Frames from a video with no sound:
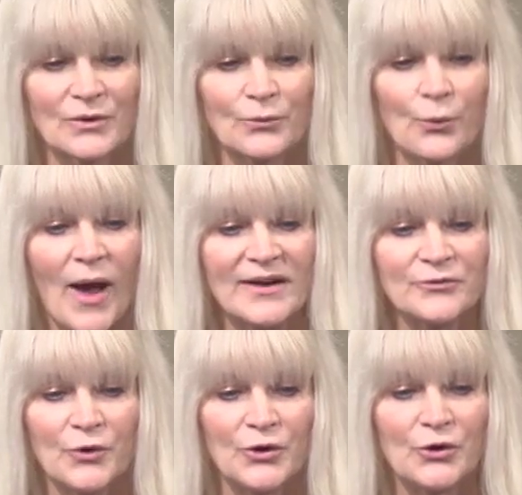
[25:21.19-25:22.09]
went
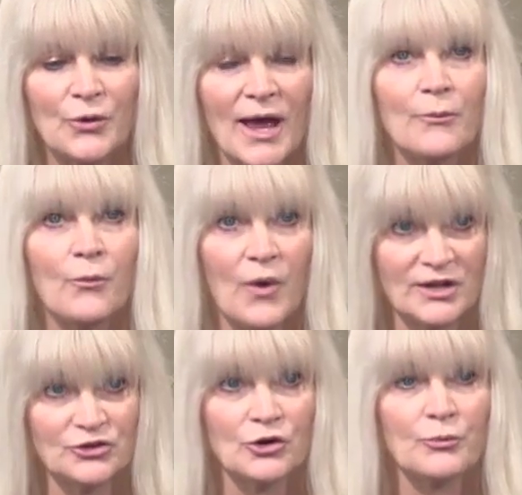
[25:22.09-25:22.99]
for you and
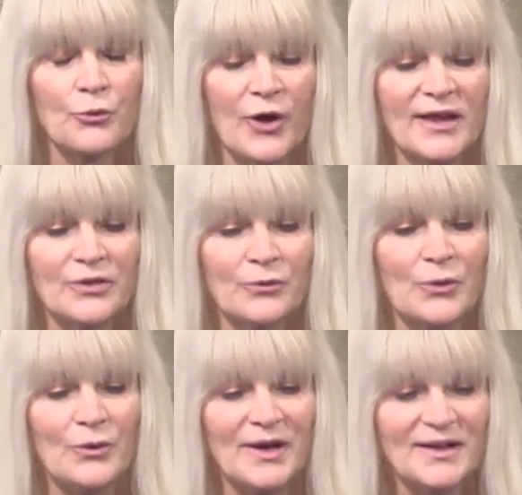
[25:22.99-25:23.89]
what your
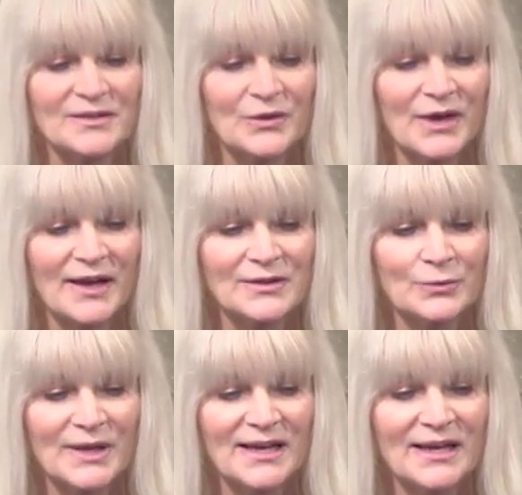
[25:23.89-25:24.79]
breakthrough is. Okay,
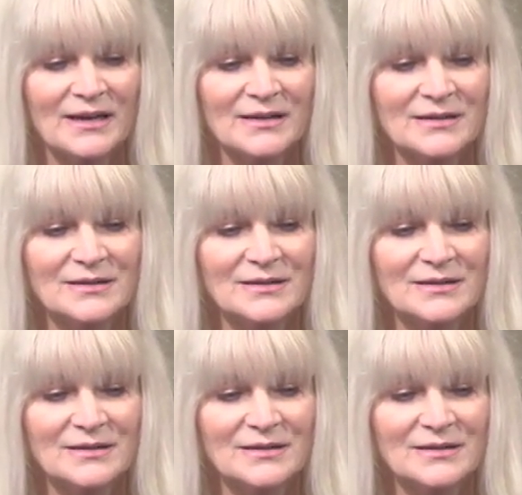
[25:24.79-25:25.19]
sweetie?